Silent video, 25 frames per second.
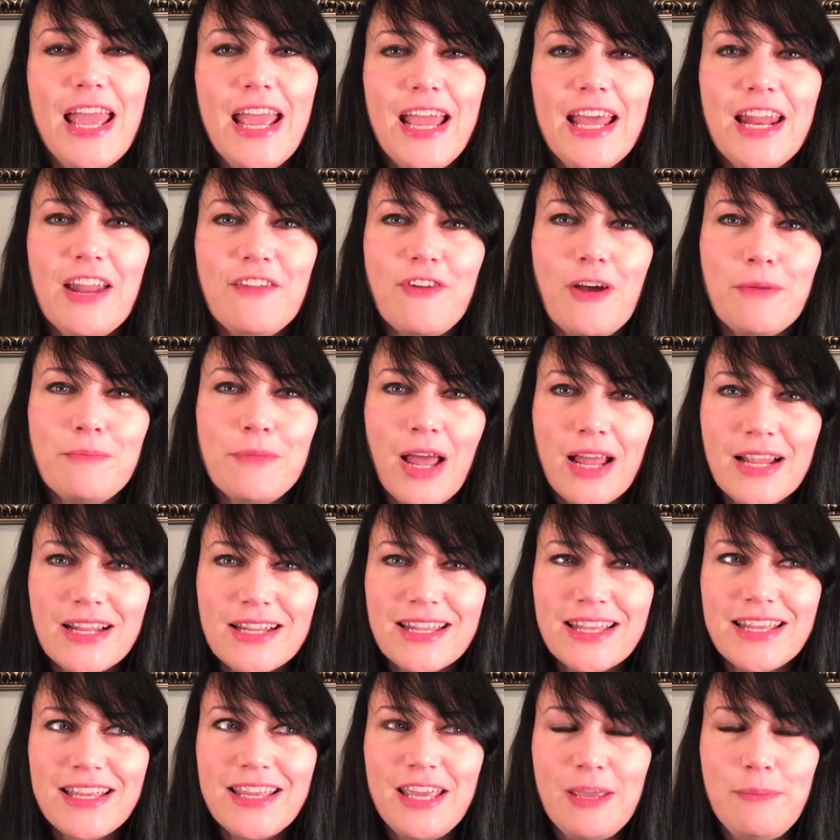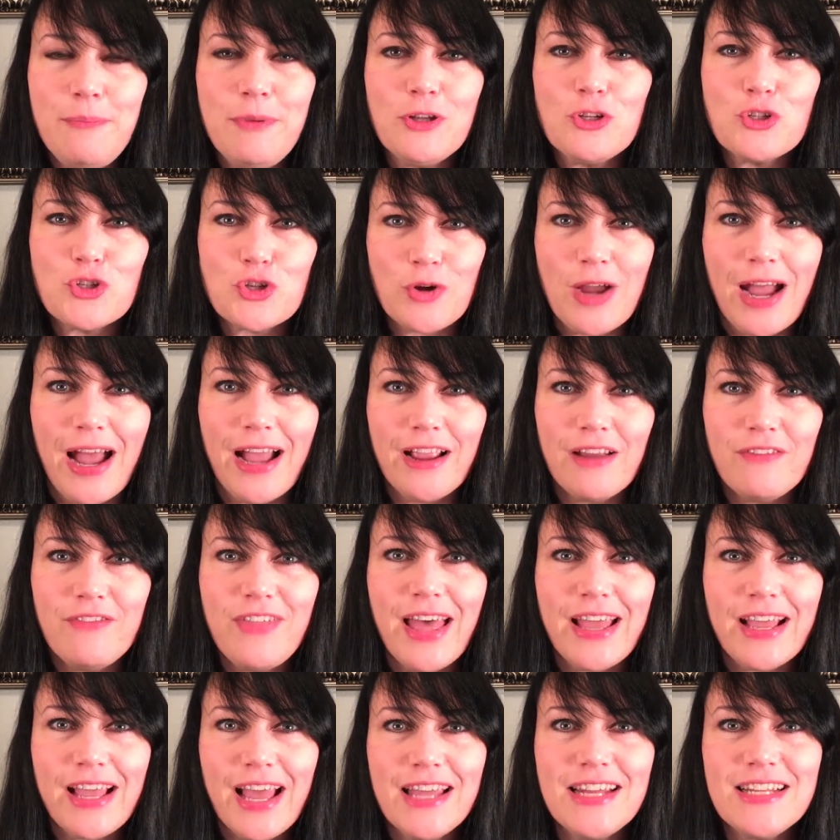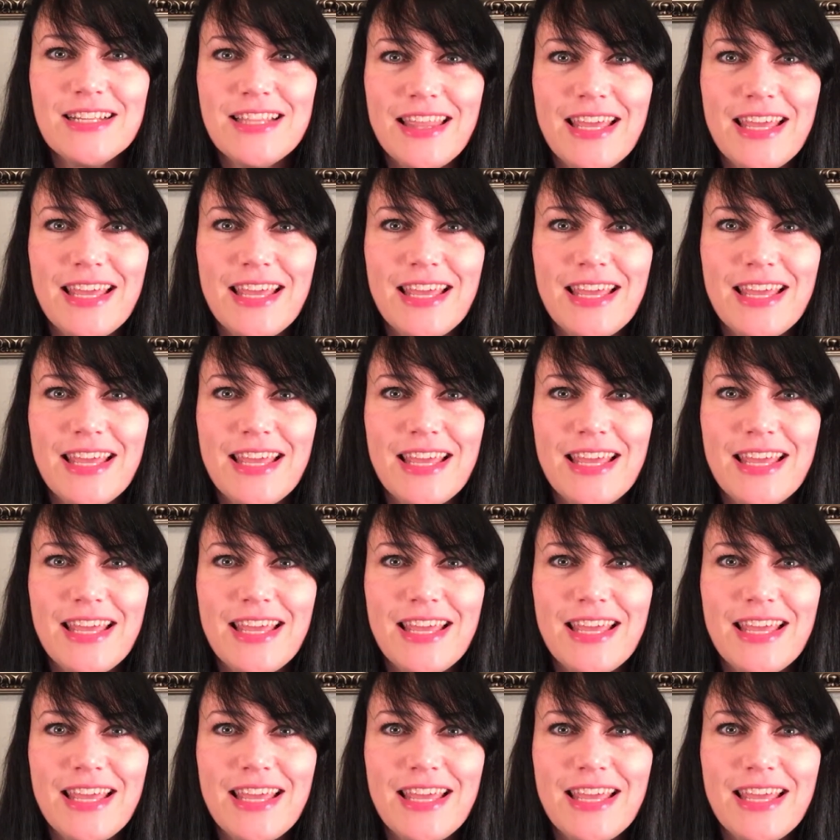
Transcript: And if I'm not keeping track of that kind of